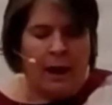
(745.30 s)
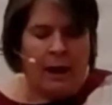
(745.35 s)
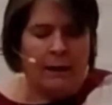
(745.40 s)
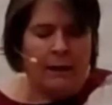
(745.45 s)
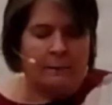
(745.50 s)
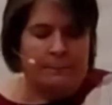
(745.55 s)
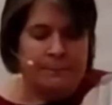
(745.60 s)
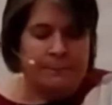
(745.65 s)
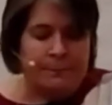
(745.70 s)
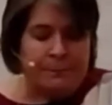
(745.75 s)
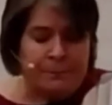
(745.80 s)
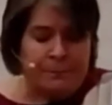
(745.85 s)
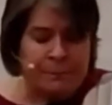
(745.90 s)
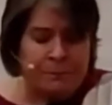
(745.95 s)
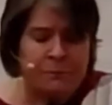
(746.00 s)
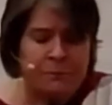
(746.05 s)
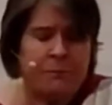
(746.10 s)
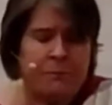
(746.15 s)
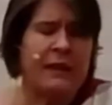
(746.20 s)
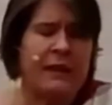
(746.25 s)

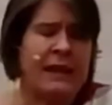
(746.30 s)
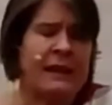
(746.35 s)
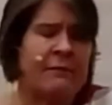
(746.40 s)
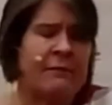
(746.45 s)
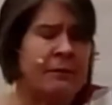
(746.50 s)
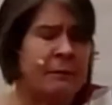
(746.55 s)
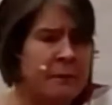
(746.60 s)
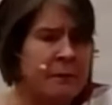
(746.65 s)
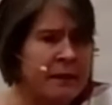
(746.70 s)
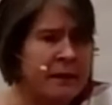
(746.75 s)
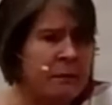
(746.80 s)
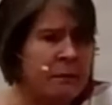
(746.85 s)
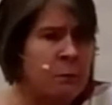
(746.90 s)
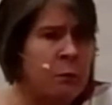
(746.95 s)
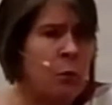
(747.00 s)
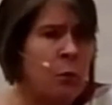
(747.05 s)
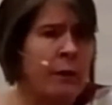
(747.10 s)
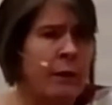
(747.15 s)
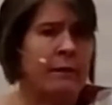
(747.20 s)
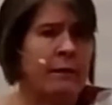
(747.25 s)
Um, and from their
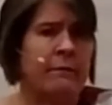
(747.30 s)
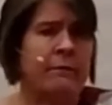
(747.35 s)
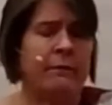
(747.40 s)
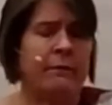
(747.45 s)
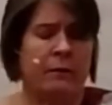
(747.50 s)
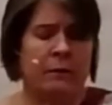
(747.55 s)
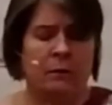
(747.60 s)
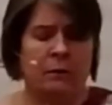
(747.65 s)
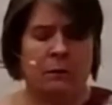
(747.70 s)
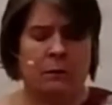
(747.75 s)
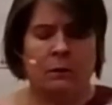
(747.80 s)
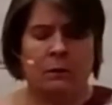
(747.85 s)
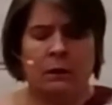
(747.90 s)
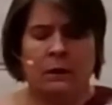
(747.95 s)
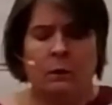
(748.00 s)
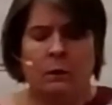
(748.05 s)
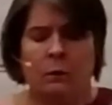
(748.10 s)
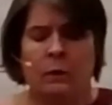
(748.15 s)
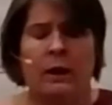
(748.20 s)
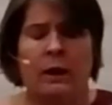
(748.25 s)
point of
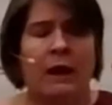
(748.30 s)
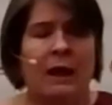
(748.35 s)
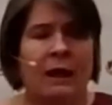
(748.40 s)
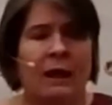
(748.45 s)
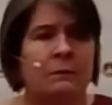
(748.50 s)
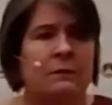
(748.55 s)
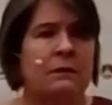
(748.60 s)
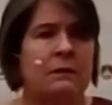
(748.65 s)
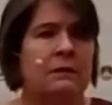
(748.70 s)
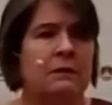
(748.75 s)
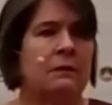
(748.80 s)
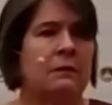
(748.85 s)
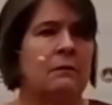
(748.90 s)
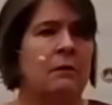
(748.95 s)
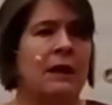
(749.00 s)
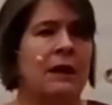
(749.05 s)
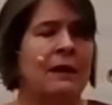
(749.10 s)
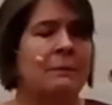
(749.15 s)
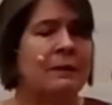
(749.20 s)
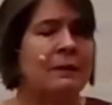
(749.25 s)
view, what Hobbes is
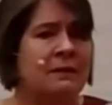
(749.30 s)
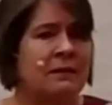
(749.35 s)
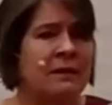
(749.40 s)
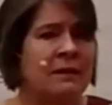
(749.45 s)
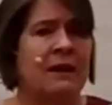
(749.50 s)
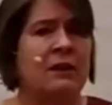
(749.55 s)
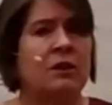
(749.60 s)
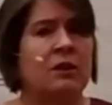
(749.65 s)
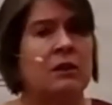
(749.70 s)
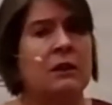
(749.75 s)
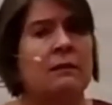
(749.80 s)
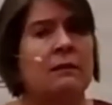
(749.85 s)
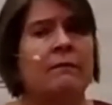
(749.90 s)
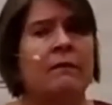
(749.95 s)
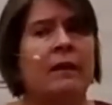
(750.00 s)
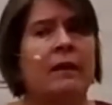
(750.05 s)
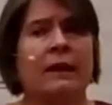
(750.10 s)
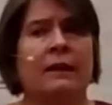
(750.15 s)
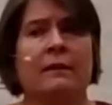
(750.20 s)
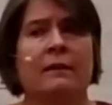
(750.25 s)
describing is actually a
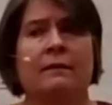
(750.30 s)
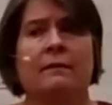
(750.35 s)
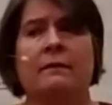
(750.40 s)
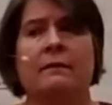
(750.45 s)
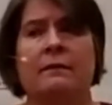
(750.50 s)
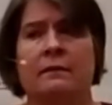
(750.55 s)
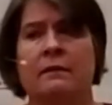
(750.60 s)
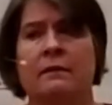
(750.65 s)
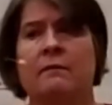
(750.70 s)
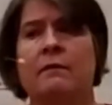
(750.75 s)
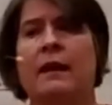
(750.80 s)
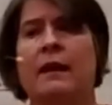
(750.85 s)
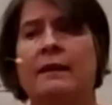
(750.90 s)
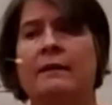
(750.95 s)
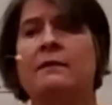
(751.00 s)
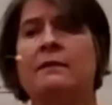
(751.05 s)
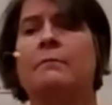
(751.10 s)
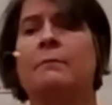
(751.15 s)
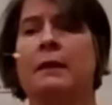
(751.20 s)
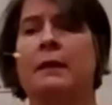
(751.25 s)
vice. It's the
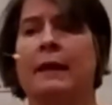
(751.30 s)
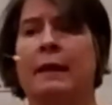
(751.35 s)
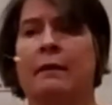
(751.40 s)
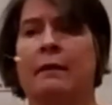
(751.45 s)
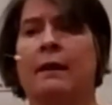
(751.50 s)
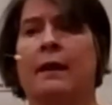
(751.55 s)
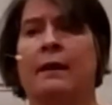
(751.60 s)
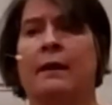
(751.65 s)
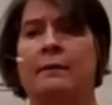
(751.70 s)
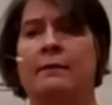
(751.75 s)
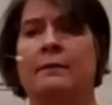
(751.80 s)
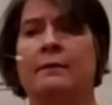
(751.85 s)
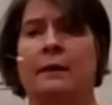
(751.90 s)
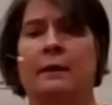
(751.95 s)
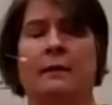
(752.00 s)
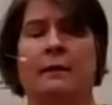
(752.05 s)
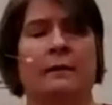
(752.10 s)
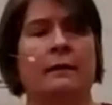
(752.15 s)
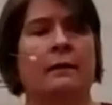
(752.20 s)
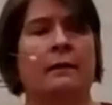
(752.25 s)
vice of
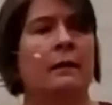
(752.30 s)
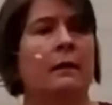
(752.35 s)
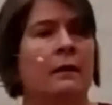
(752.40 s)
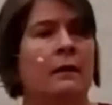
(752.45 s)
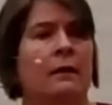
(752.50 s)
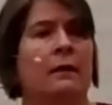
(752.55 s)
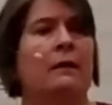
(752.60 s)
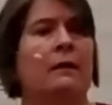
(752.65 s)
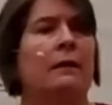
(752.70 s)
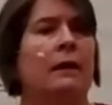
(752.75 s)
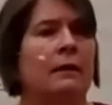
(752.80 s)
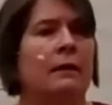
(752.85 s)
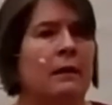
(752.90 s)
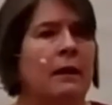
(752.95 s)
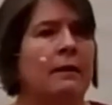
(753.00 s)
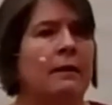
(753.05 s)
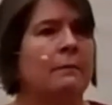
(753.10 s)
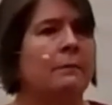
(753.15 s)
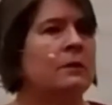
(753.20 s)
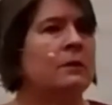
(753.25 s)
pleonexia,
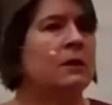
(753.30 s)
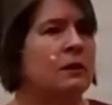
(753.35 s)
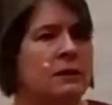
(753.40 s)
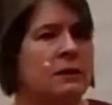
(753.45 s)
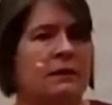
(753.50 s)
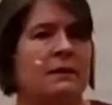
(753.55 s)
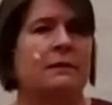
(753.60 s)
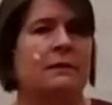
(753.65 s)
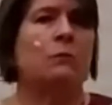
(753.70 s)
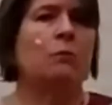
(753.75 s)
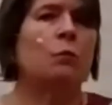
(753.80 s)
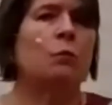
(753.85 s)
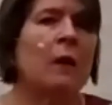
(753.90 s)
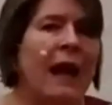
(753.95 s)
um, just this